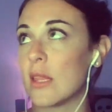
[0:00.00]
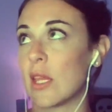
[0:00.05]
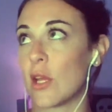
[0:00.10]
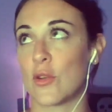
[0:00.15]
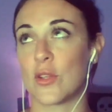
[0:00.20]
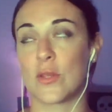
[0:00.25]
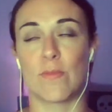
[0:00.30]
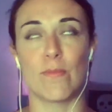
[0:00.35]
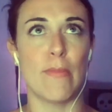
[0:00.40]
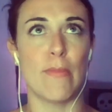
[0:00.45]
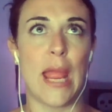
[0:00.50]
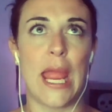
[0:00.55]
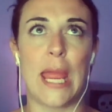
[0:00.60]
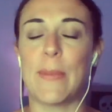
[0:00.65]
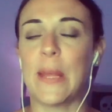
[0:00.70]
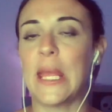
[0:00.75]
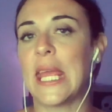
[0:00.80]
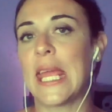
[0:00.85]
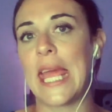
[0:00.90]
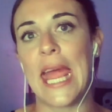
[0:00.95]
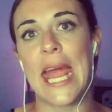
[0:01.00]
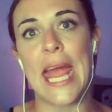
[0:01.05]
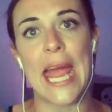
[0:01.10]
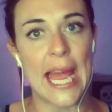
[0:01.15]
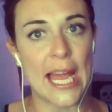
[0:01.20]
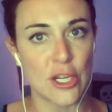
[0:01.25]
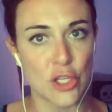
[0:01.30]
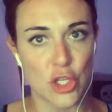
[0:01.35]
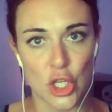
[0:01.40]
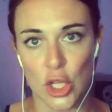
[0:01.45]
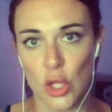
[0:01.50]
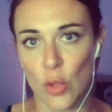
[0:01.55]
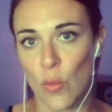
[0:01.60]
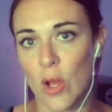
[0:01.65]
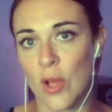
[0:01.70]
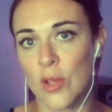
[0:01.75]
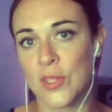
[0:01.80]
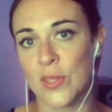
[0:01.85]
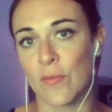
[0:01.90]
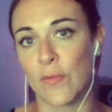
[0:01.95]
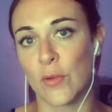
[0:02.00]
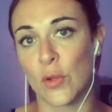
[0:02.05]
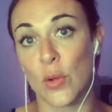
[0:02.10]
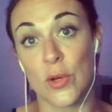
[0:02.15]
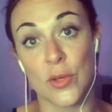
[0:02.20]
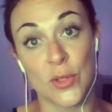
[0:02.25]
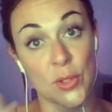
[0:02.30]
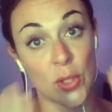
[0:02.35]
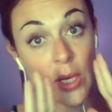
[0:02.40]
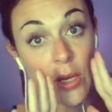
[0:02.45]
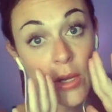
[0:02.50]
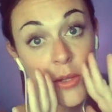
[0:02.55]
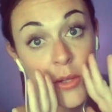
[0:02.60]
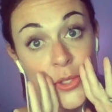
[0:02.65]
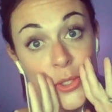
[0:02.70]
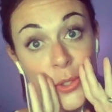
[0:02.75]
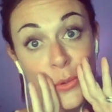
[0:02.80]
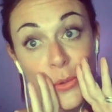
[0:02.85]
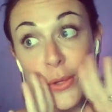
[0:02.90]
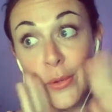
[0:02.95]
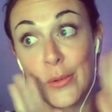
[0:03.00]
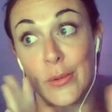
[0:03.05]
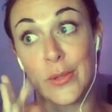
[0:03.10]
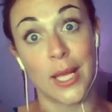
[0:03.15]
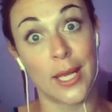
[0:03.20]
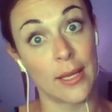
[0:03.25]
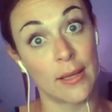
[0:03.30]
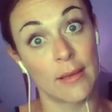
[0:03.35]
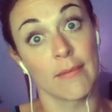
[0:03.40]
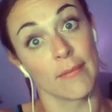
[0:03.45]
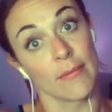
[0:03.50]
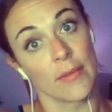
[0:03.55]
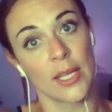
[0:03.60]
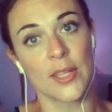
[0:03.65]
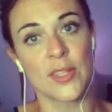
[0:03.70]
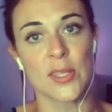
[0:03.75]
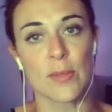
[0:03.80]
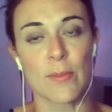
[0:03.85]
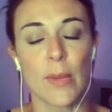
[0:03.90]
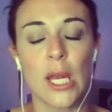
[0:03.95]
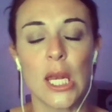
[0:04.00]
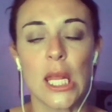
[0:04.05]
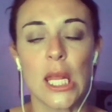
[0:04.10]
There's maybe cash in the walls and floors. Like also go like get some money.